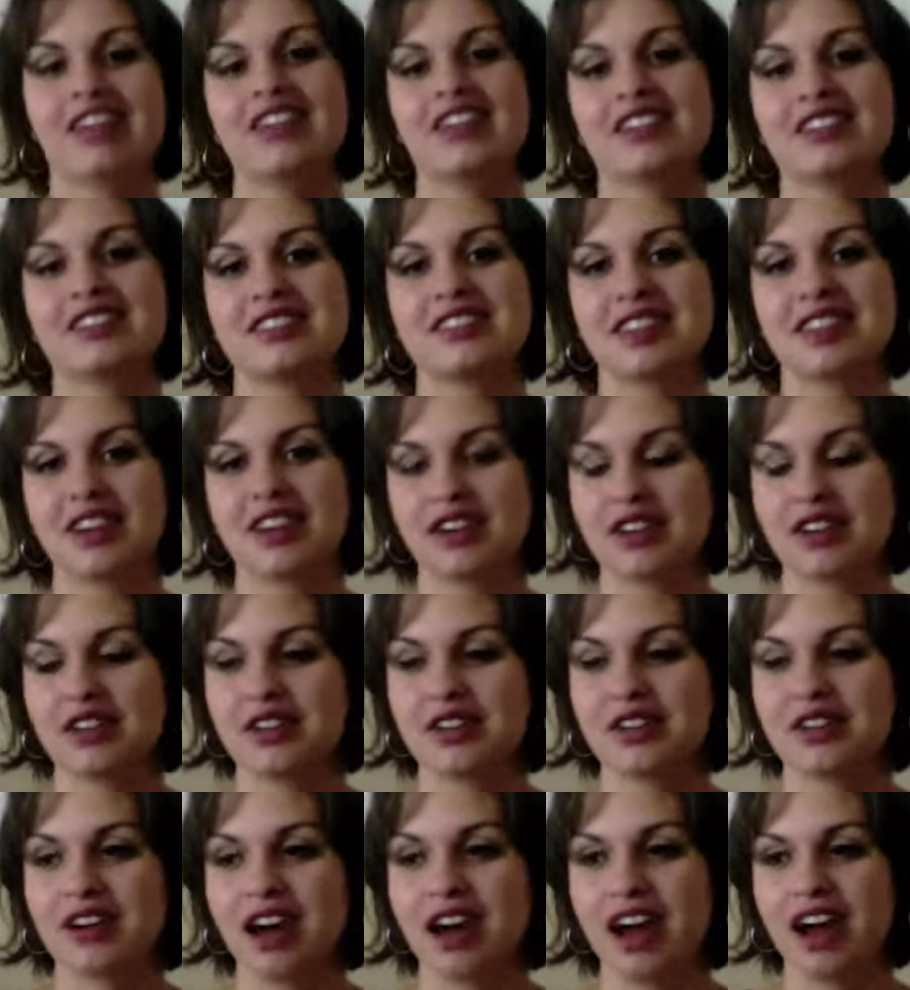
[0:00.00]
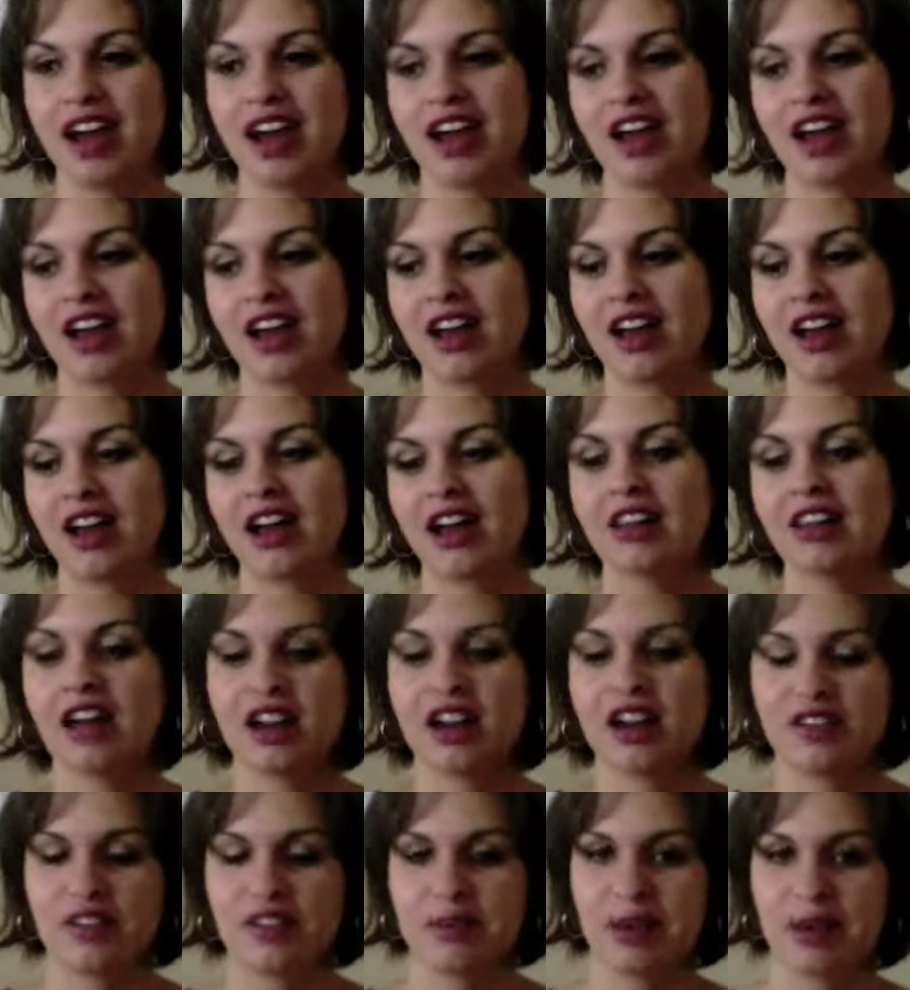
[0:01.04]
So a lot
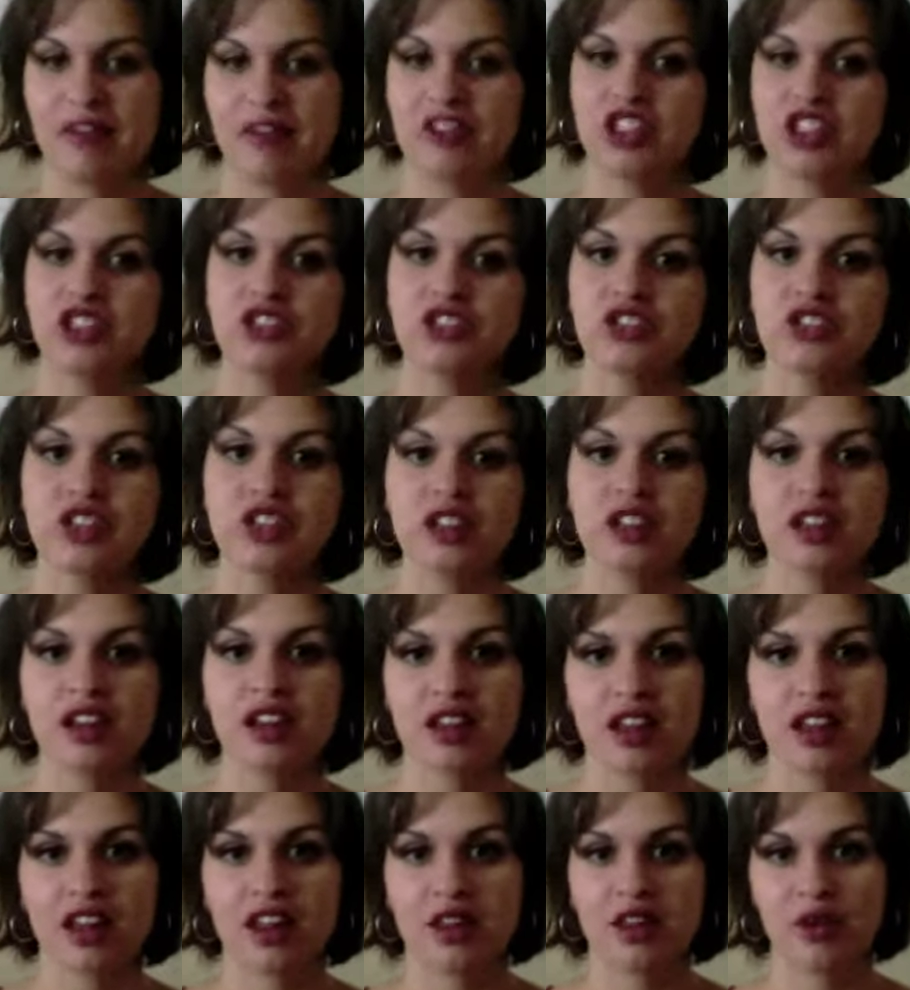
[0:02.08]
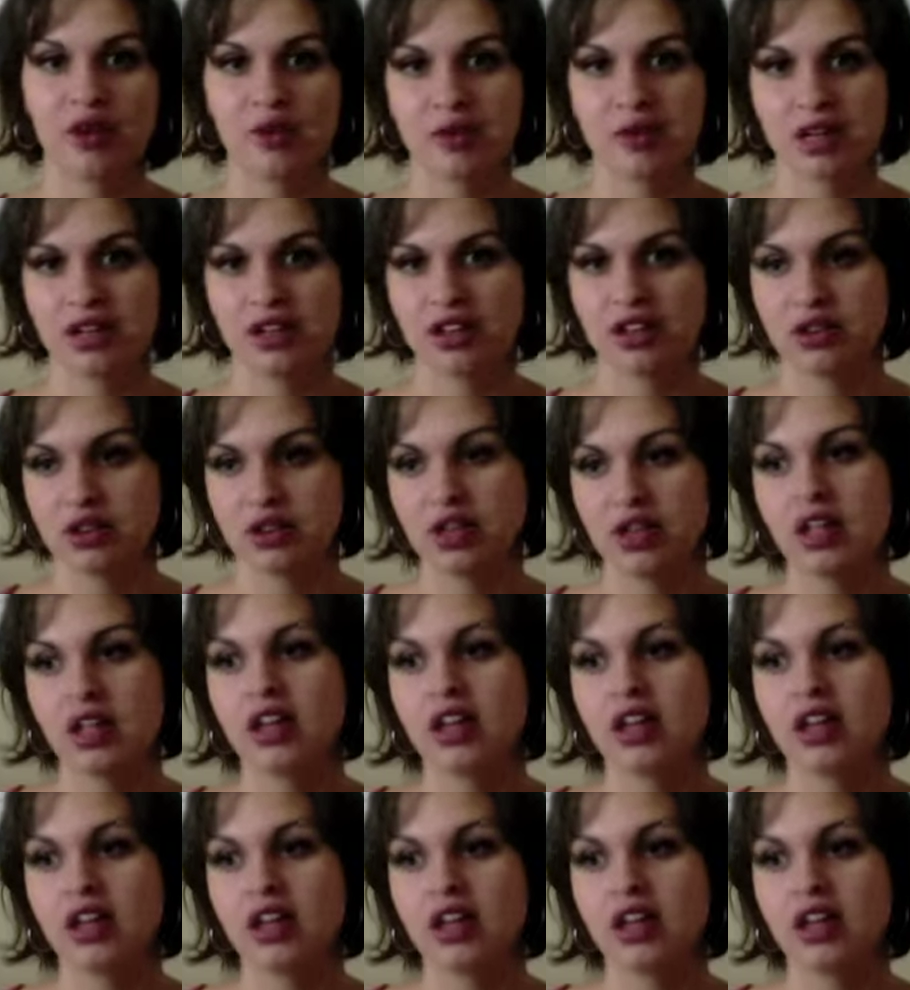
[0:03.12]
of them have children, a lot of the women do,